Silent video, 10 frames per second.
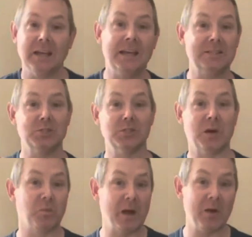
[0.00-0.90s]
gets us
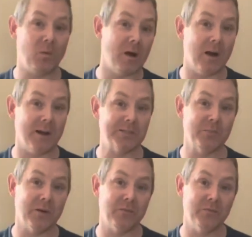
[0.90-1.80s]
upright walks,
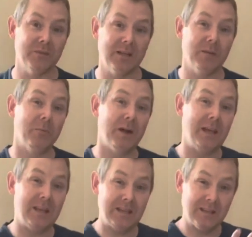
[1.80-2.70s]
but
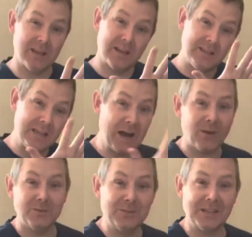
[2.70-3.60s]
the
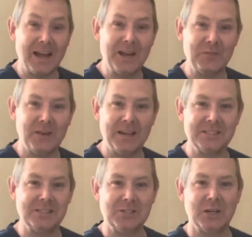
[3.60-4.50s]
downside of it
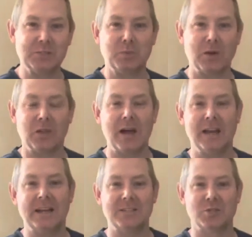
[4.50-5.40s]
is it does put a lot
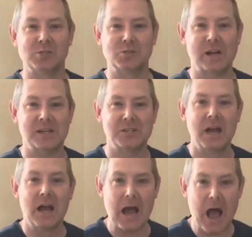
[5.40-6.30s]
of extra stress
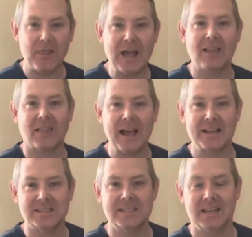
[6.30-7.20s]
on that
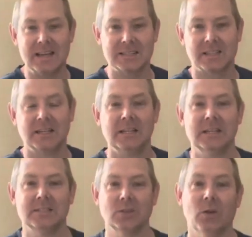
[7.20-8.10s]
last disc.
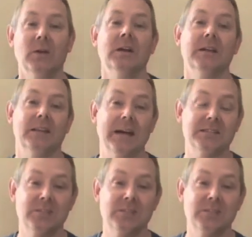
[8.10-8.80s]
So that's